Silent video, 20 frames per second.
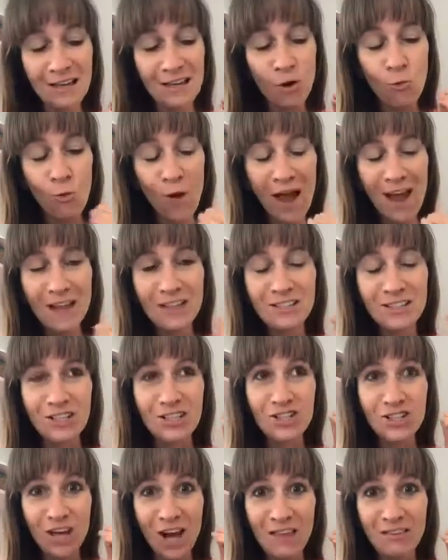a way to
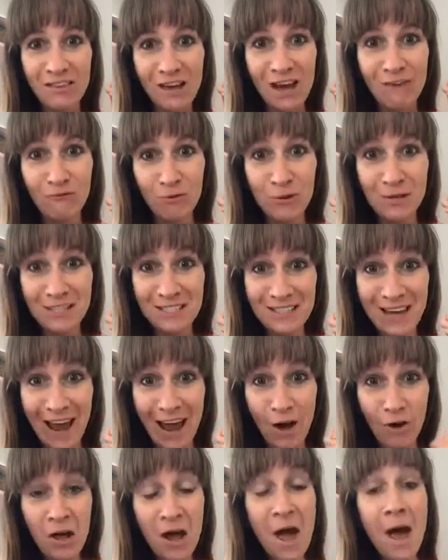shut that voice
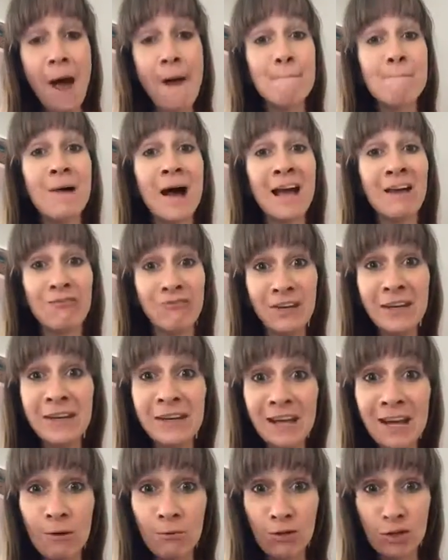down by
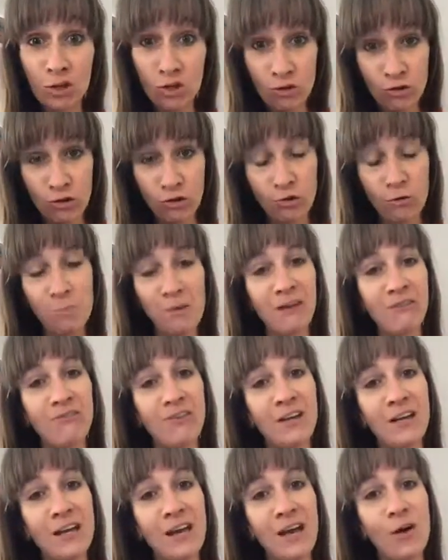feeding it with truth, by
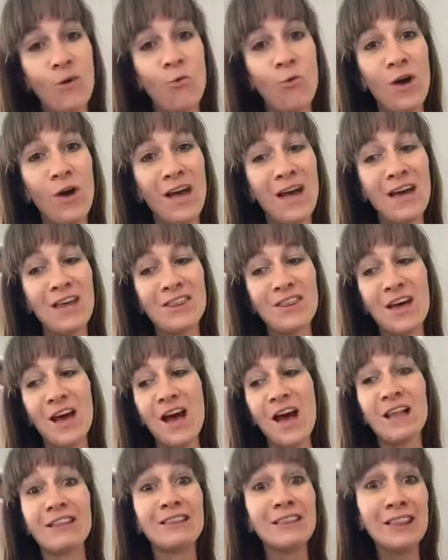feeding it with
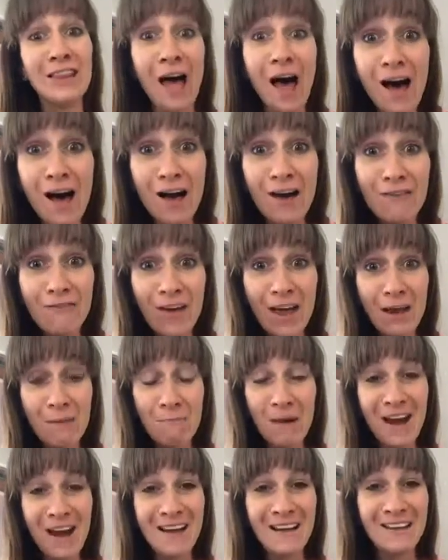love,
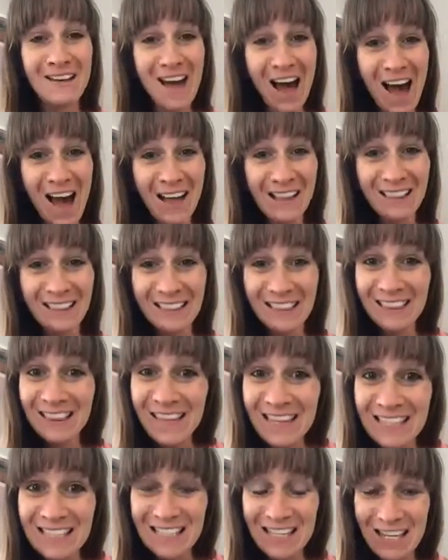and by not
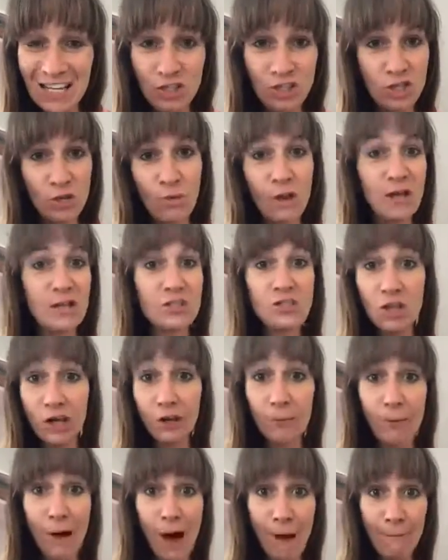listening to it. It's
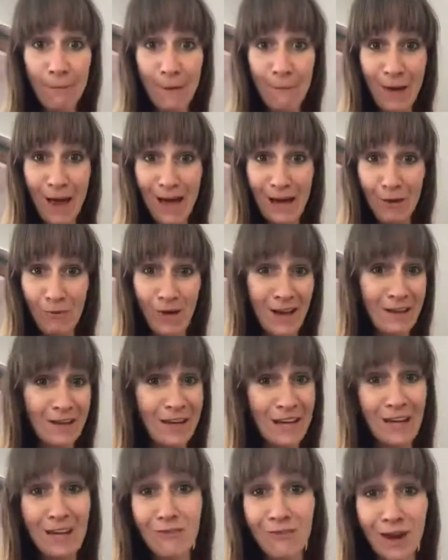gonna pop up anyway.
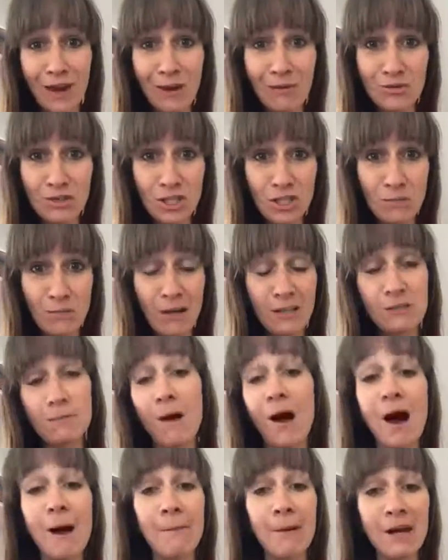Like, even I was just about to
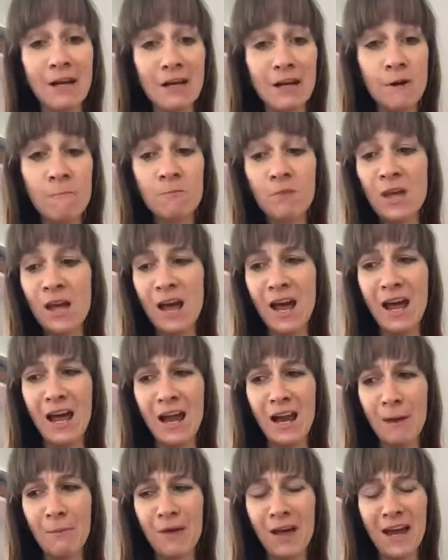pop on here,
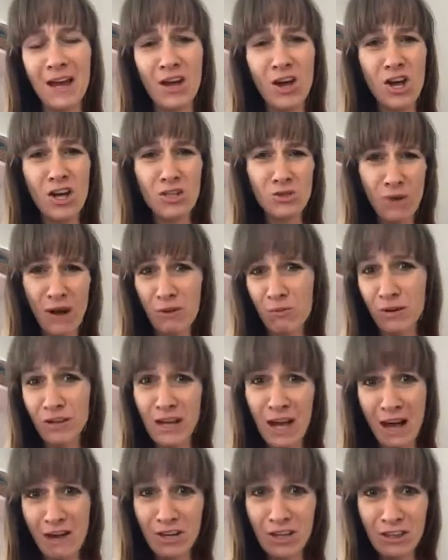and I'm like, do I really
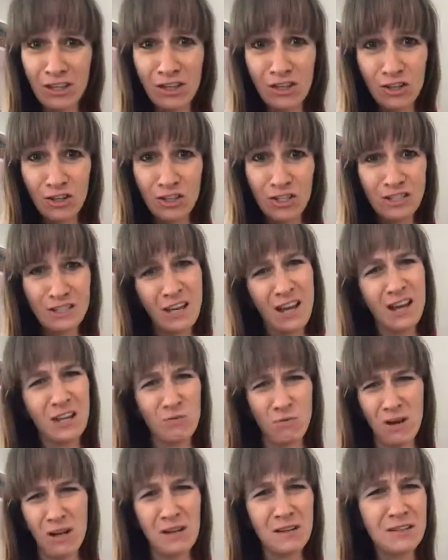have anything good to say?
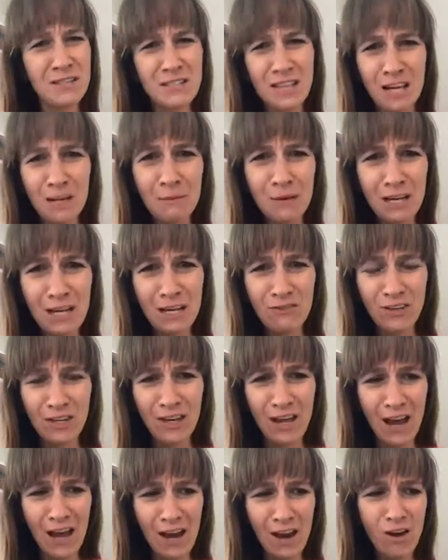Do does anybody even
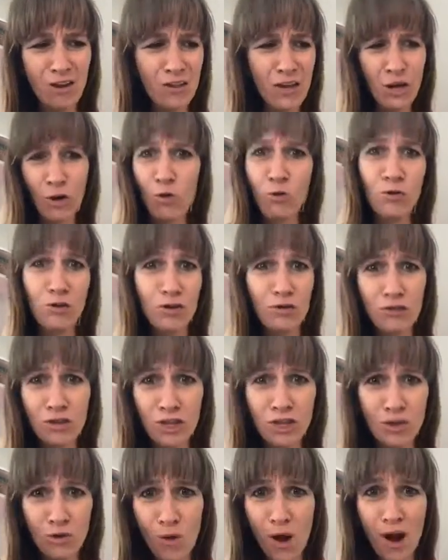care? Like, who do you
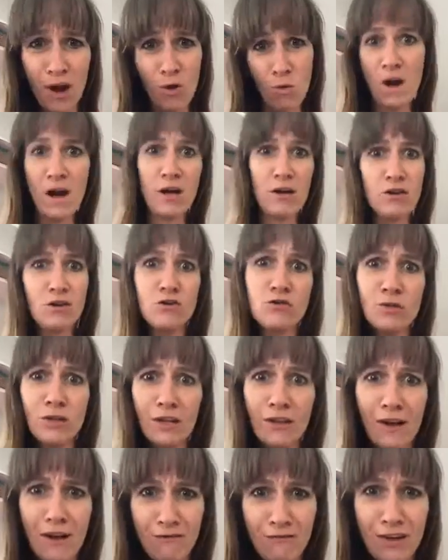think you are? Why are you doing
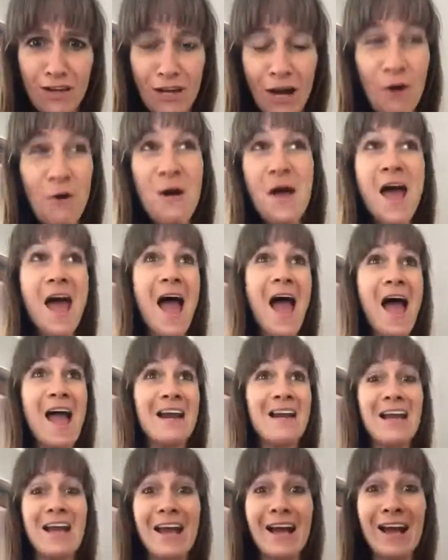a live video?
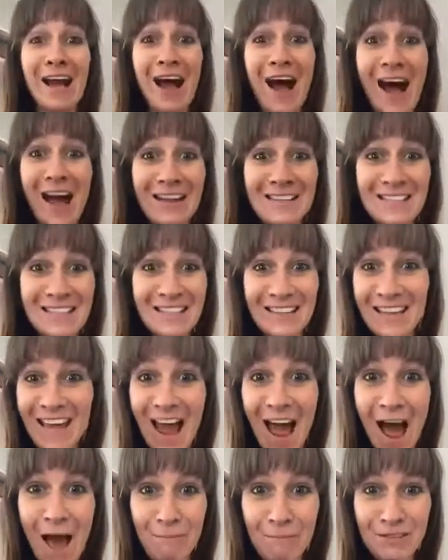And it constantly
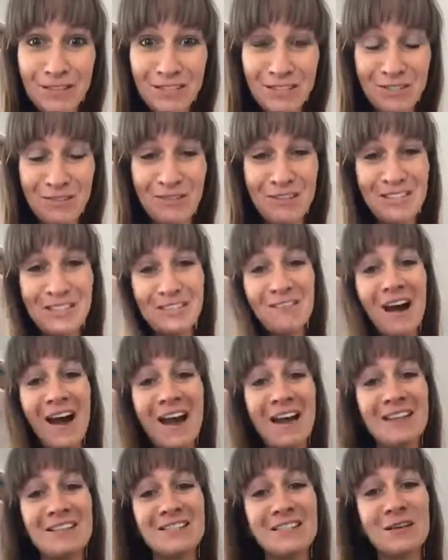happens to us, you
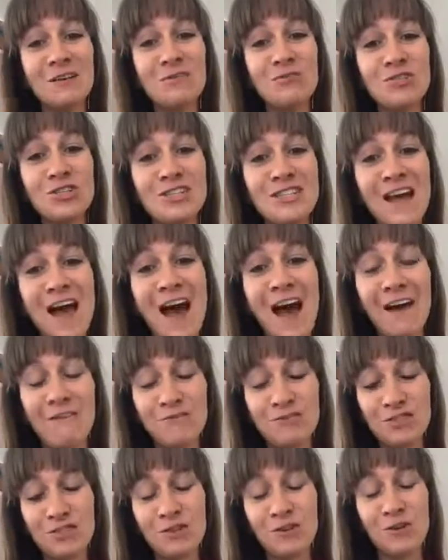guys. So you just
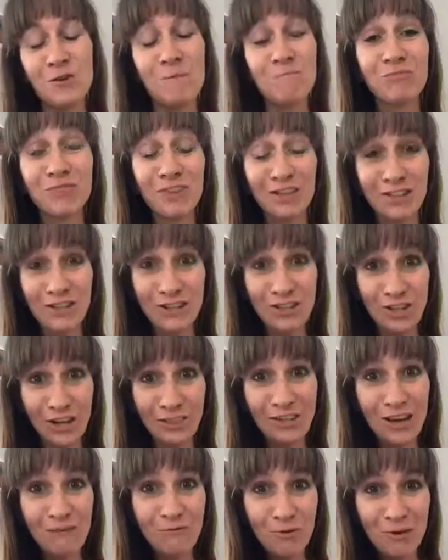have to shut
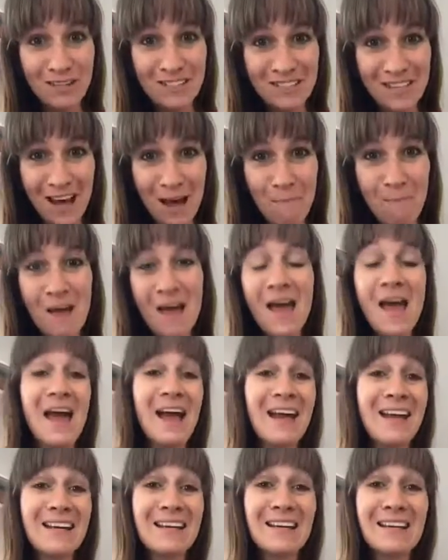that voice up
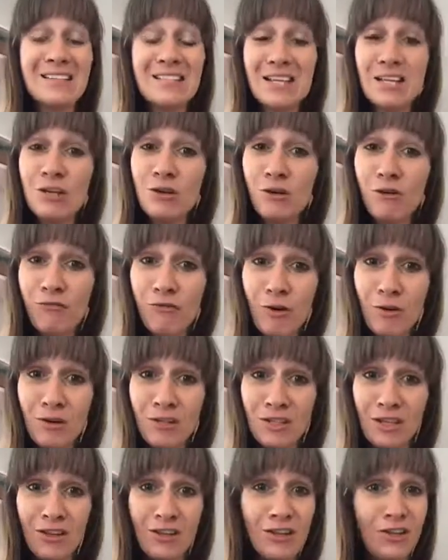and continue to
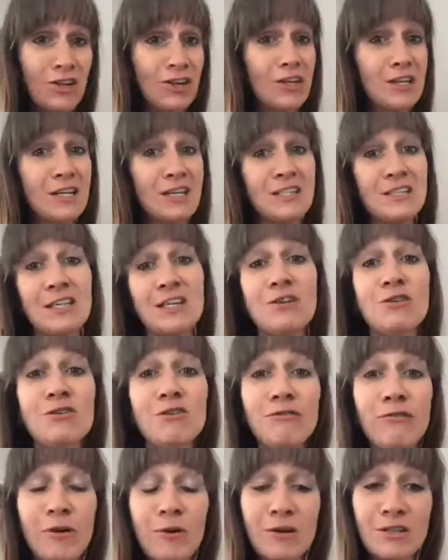focus on the good, continue to
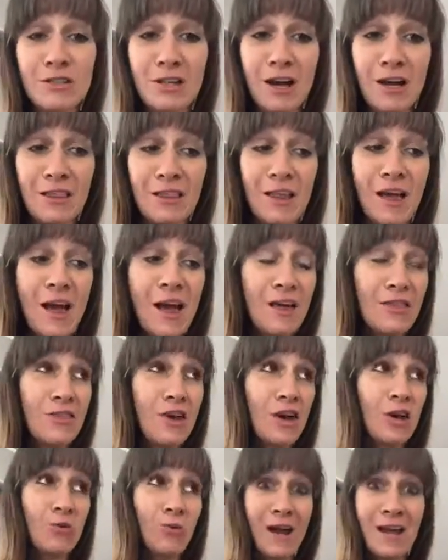focus on
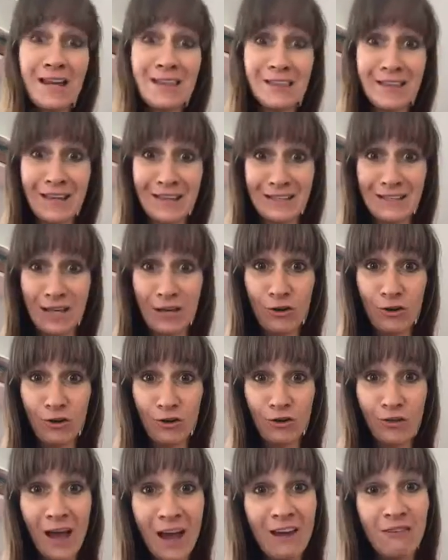the great things that are in
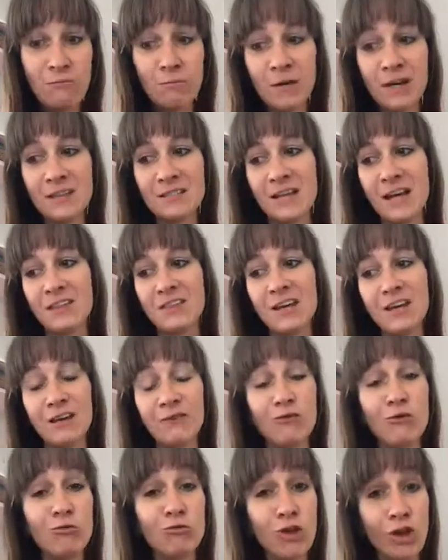your life, because I think
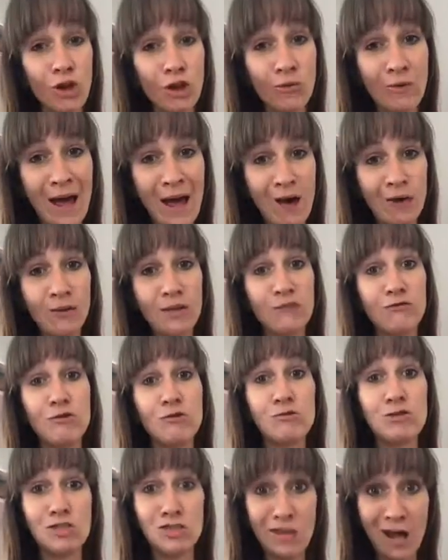if you look around, if you
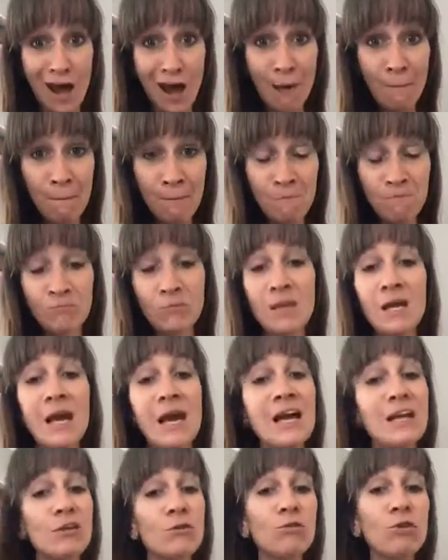stop,
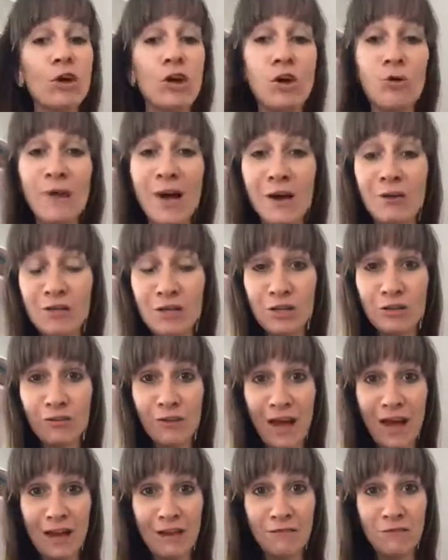and you look around at your
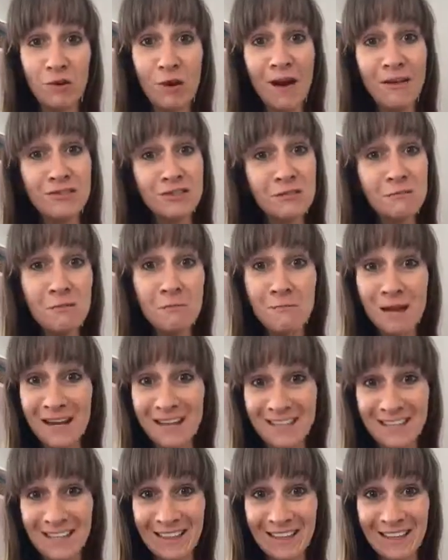life, you have some
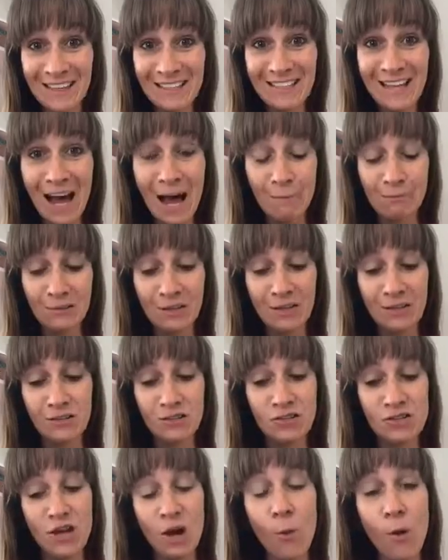amazing things happening. And
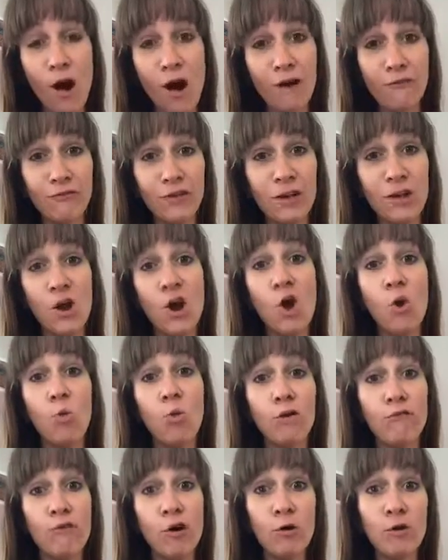so often
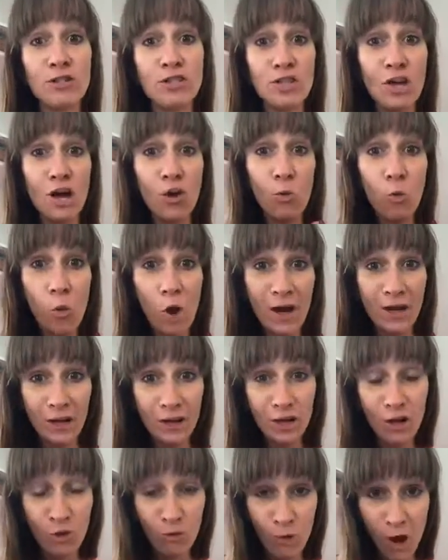we're focused on what
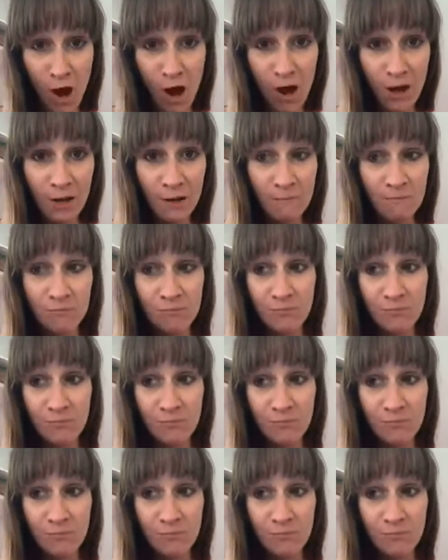can go wrong